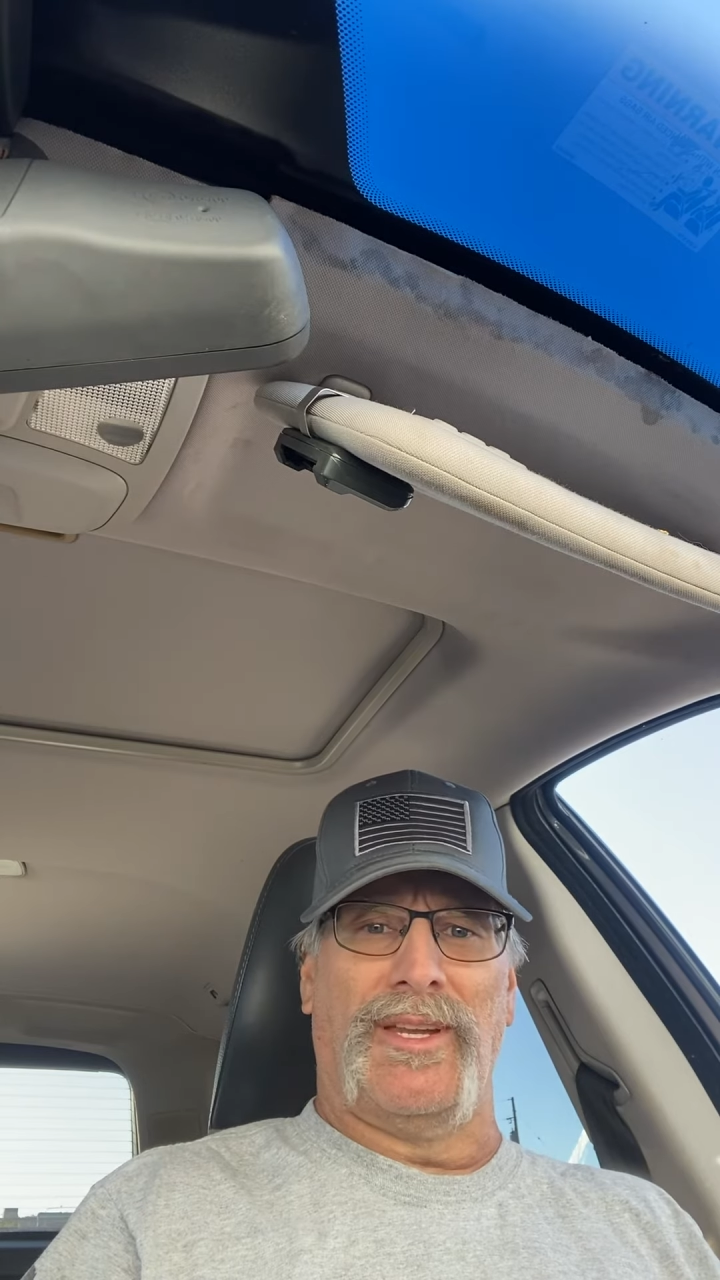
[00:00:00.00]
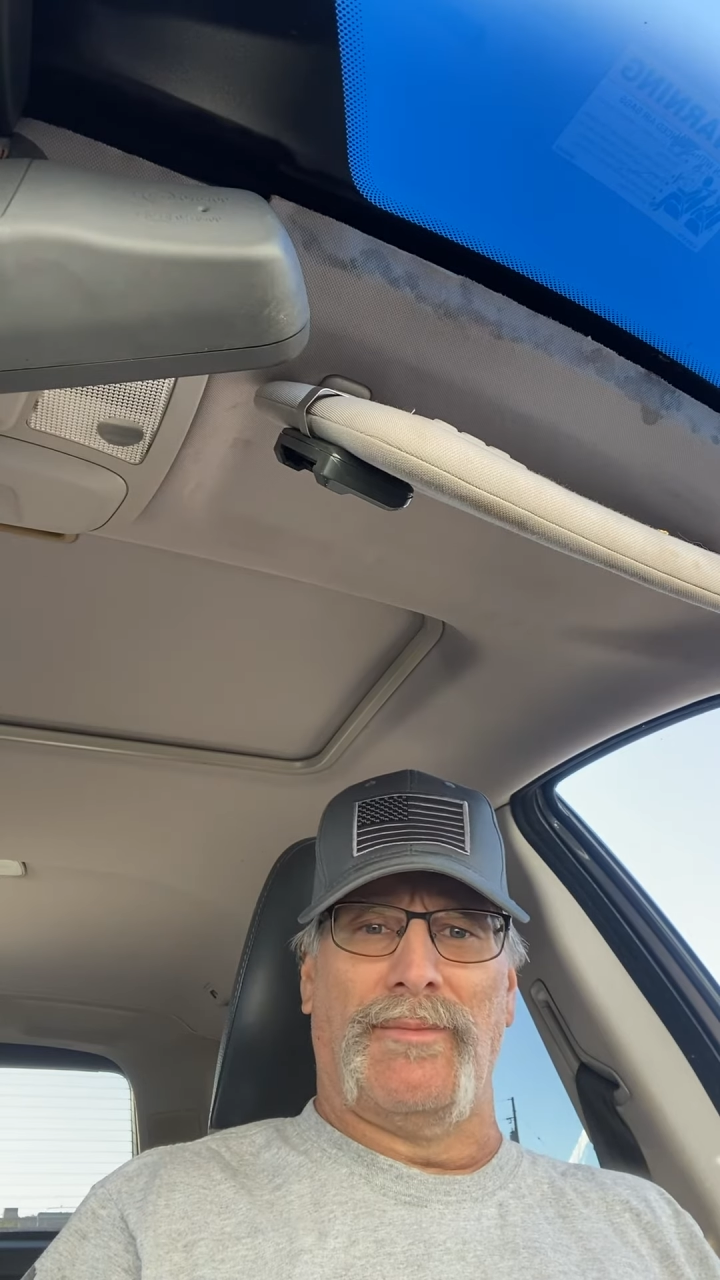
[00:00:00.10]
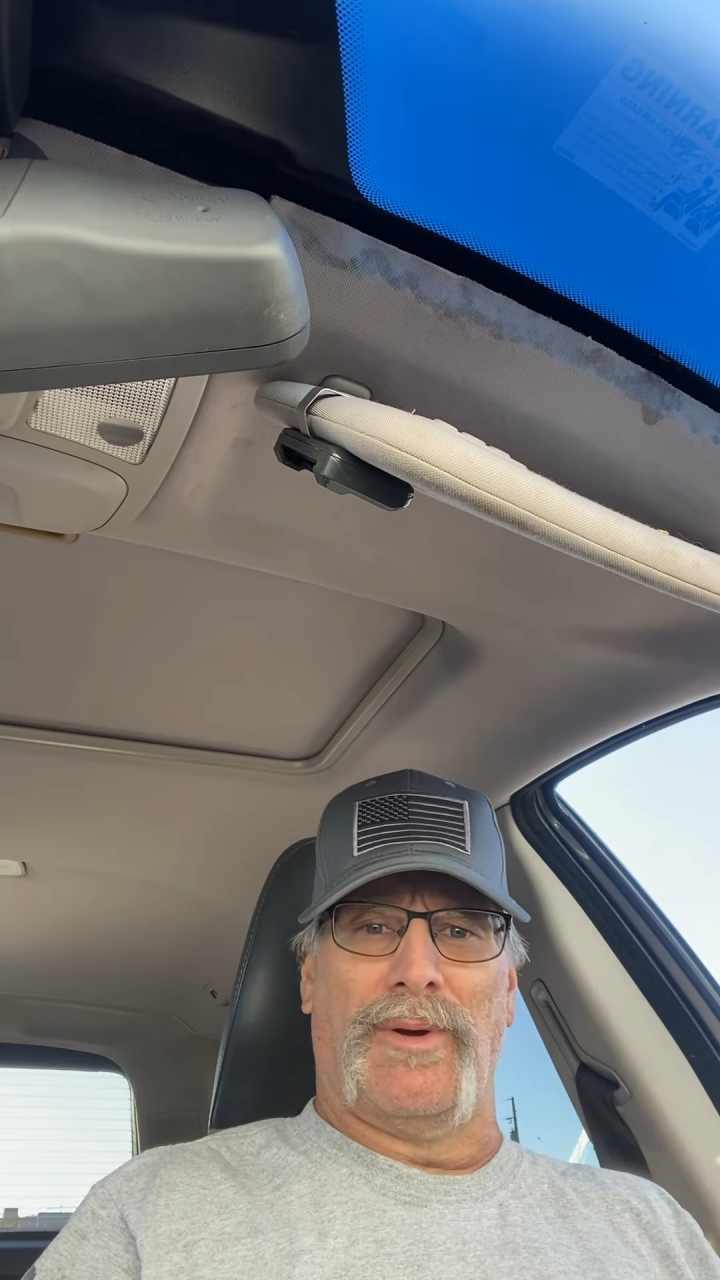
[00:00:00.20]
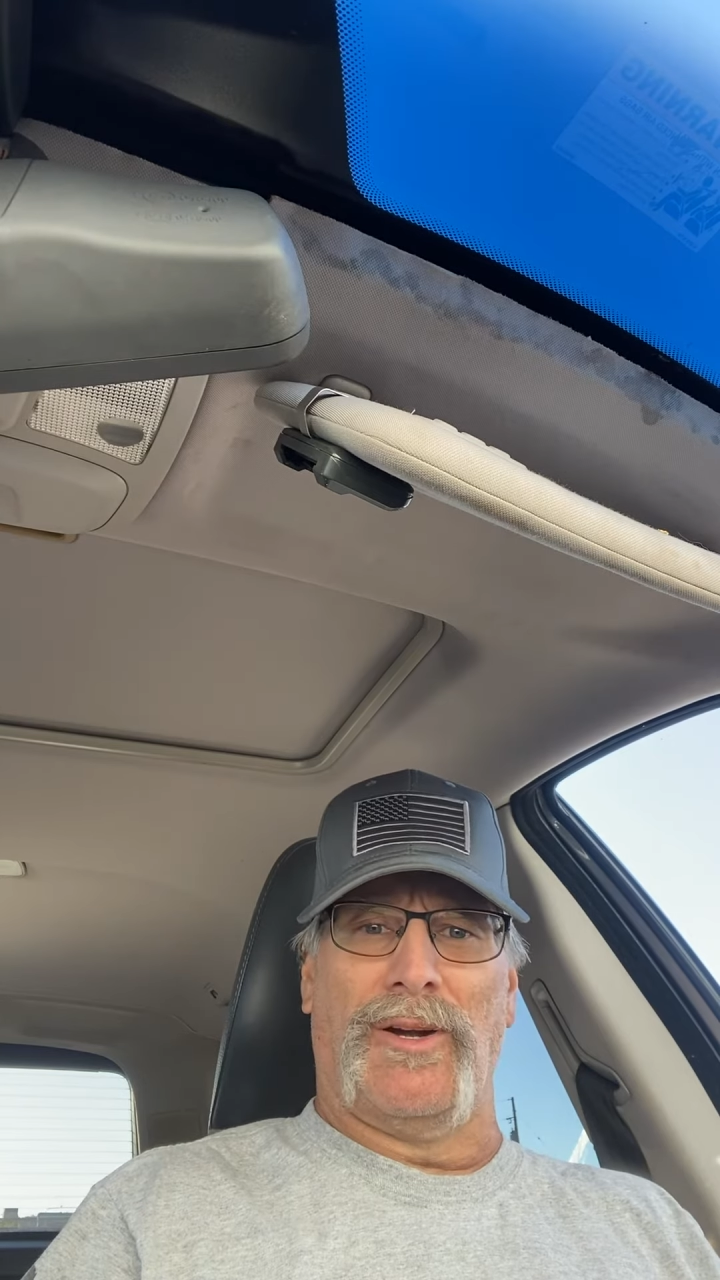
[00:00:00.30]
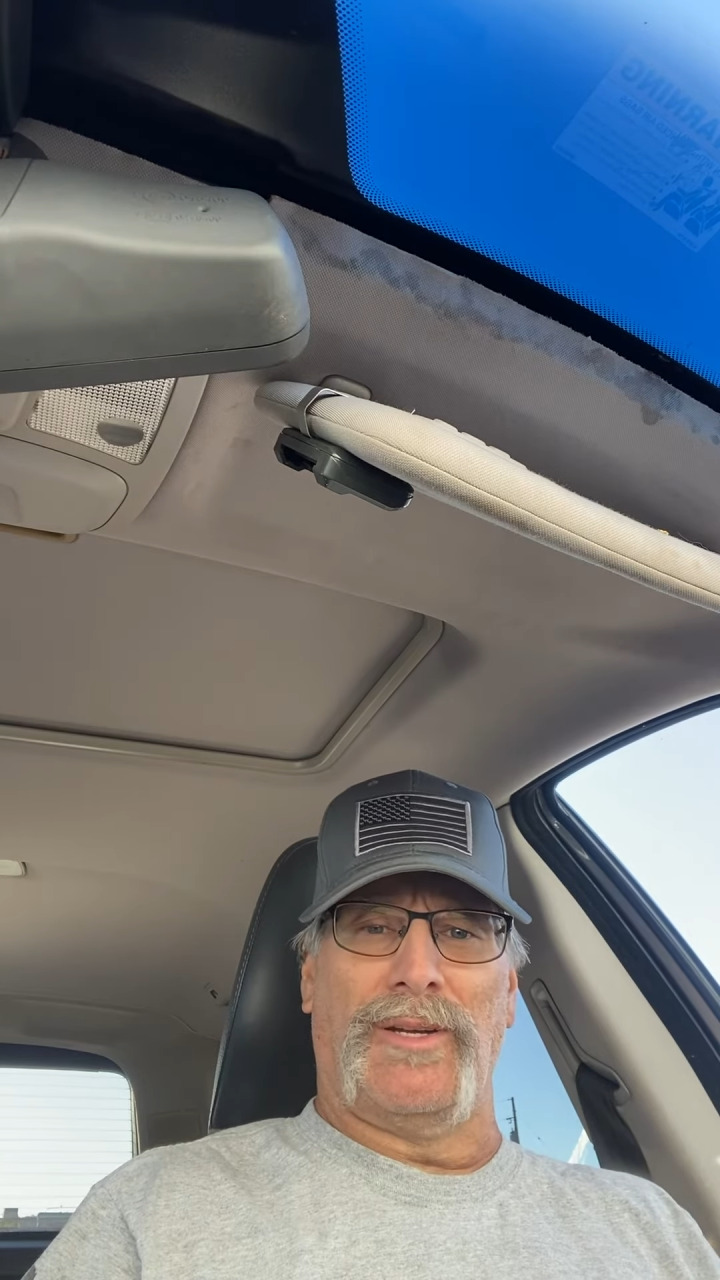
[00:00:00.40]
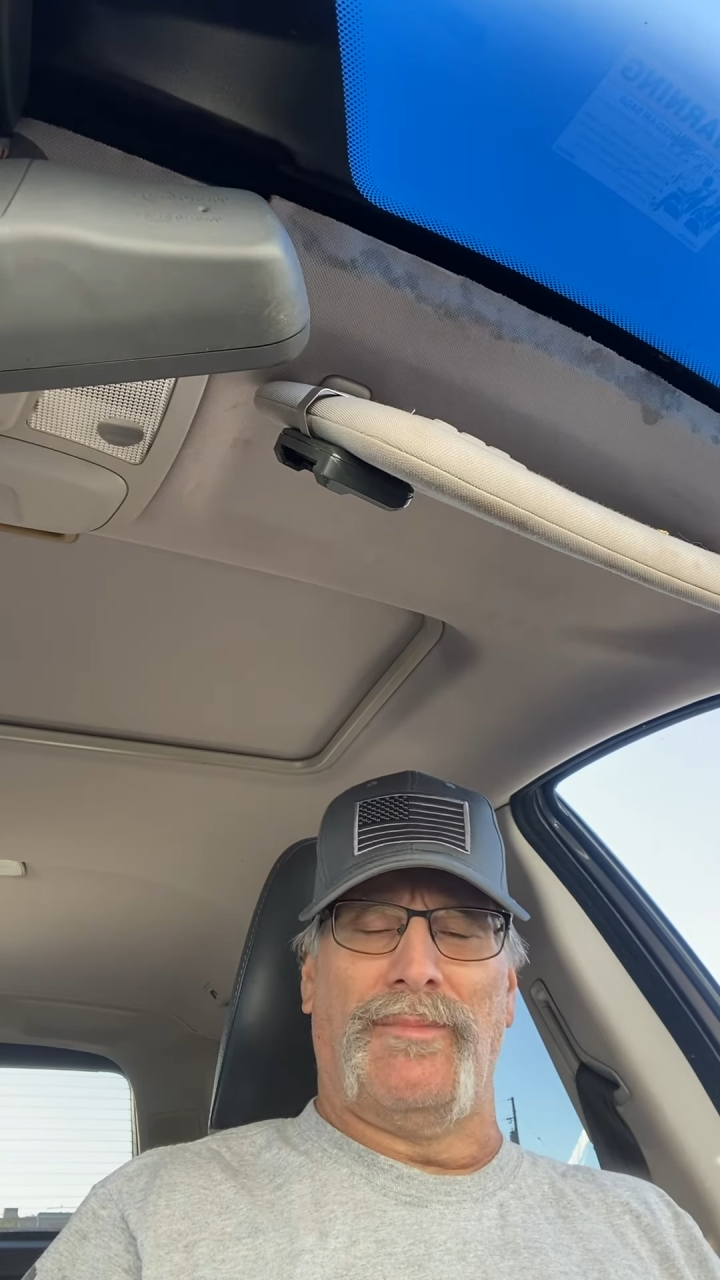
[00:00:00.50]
there bargaining